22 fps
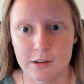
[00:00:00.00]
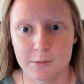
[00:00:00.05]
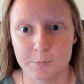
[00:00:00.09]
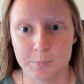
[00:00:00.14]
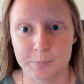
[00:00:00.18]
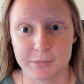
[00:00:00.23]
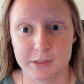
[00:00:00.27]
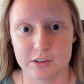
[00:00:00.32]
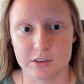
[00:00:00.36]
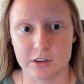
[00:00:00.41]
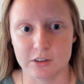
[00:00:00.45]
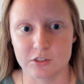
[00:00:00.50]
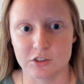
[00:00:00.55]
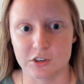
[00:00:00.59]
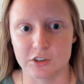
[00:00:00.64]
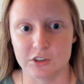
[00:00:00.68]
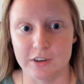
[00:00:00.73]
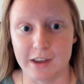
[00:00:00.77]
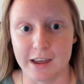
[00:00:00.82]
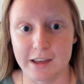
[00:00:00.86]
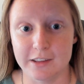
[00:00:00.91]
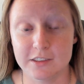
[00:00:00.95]
such as
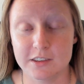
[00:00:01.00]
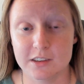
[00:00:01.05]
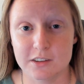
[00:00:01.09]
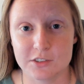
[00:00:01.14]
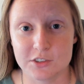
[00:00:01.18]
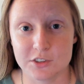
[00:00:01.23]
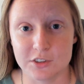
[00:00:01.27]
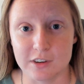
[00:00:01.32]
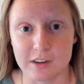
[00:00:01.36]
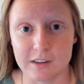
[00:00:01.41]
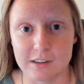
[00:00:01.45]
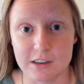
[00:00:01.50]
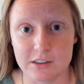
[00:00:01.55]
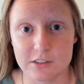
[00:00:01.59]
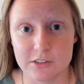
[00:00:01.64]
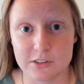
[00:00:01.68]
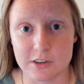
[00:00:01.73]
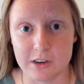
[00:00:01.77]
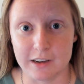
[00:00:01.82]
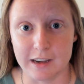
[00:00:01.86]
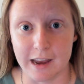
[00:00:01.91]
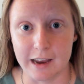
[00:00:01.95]
death,
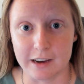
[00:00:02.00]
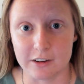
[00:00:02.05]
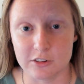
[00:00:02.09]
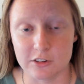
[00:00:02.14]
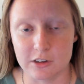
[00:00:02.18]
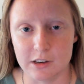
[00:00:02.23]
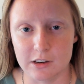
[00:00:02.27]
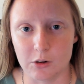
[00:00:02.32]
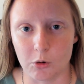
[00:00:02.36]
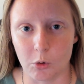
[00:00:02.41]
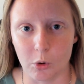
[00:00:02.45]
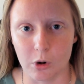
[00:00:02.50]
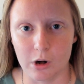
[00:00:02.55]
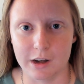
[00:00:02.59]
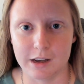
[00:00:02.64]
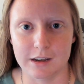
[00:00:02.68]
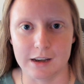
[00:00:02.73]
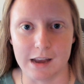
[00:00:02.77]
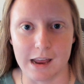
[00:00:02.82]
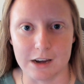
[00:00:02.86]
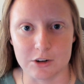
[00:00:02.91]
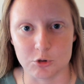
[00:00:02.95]
sickness, an accident, or a
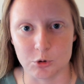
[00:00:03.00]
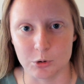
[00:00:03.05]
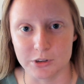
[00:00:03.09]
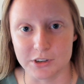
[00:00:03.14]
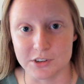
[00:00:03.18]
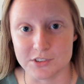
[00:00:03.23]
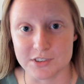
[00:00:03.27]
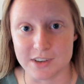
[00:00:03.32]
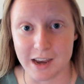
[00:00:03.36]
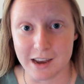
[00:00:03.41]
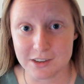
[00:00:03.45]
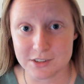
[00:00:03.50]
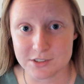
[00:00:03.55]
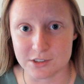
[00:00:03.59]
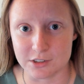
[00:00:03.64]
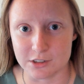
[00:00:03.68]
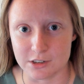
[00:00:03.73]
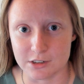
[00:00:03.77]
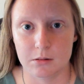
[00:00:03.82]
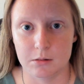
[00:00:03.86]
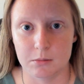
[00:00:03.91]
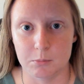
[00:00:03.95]
natural
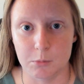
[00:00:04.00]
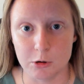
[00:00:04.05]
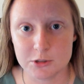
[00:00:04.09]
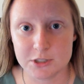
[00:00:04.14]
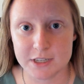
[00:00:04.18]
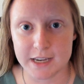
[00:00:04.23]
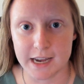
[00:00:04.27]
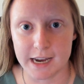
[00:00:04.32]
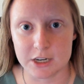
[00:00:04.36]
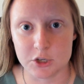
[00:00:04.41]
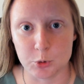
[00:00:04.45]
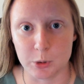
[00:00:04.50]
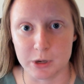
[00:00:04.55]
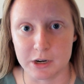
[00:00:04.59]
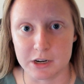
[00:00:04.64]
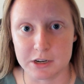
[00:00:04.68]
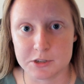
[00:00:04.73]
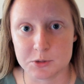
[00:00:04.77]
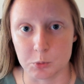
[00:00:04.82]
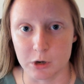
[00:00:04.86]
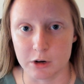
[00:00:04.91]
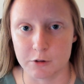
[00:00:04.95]
disaster. Most
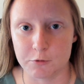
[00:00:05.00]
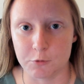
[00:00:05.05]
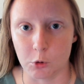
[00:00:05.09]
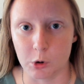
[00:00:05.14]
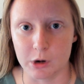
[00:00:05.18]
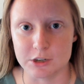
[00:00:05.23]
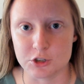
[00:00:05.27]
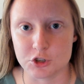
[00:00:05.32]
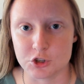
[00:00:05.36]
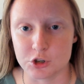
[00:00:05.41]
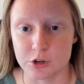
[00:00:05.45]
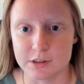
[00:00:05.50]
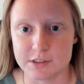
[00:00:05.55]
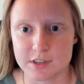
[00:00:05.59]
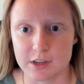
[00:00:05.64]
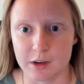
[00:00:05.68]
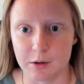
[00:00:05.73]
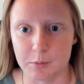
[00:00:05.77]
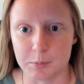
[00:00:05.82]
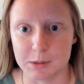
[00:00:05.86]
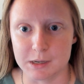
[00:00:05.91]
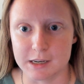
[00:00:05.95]
actuaries work for insurance
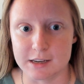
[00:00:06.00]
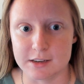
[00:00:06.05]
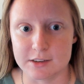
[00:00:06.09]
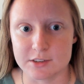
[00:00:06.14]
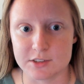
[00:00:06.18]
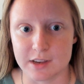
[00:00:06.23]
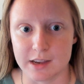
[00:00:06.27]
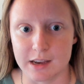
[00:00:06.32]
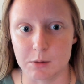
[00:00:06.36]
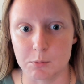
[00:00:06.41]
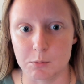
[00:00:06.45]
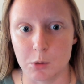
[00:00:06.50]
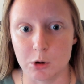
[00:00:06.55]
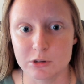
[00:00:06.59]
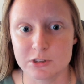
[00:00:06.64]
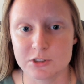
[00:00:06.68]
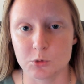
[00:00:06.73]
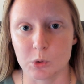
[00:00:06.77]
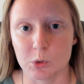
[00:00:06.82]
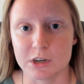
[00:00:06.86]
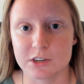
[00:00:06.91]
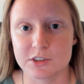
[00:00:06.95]
companies, and
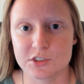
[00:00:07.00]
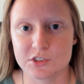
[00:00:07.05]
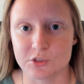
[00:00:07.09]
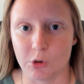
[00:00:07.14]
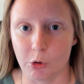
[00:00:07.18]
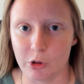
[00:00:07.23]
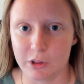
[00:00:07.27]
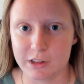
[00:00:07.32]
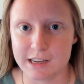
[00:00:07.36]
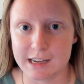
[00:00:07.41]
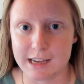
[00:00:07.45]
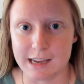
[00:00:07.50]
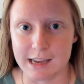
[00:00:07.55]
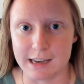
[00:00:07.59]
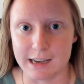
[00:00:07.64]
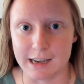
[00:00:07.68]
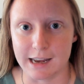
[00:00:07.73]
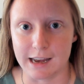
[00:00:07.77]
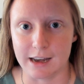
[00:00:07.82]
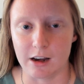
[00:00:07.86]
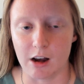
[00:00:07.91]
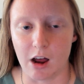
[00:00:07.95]
most work solely in
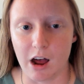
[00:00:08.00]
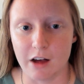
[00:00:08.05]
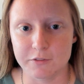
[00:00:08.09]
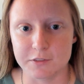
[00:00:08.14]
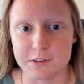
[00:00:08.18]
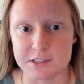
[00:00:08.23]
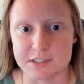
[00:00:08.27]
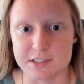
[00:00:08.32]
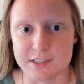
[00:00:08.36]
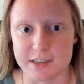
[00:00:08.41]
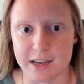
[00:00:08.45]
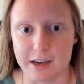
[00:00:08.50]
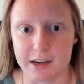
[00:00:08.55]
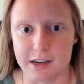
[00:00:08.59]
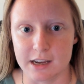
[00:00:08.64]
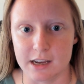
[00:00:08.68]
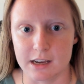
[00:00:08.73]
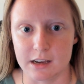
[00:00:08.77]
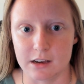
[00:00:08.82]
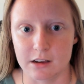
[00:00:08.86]
an office setting,